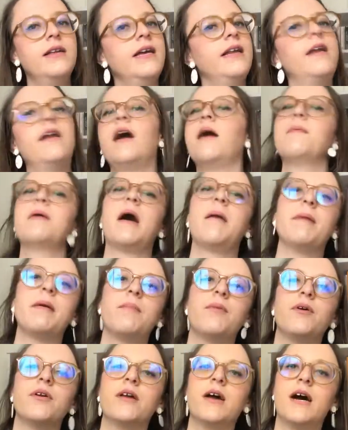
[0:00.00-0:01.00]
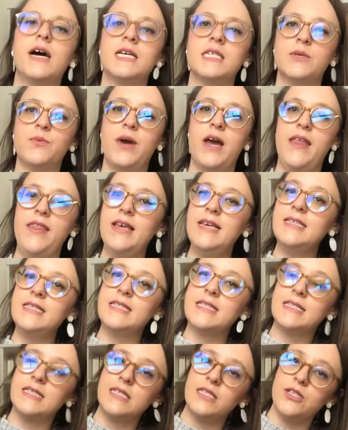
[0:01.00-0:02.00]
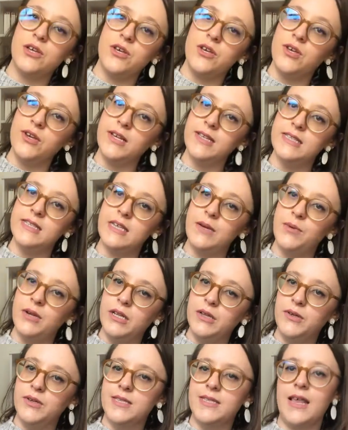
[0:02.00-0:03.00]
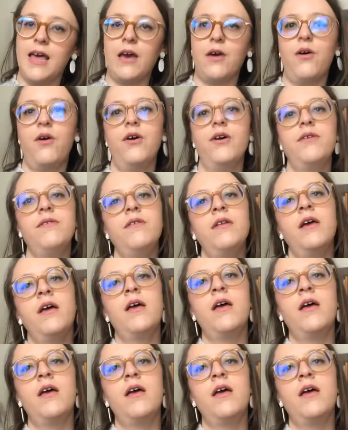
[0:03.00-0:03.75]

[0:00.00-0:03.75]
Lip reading: in an upcoming podcast, wear this so you can see what it looks like on,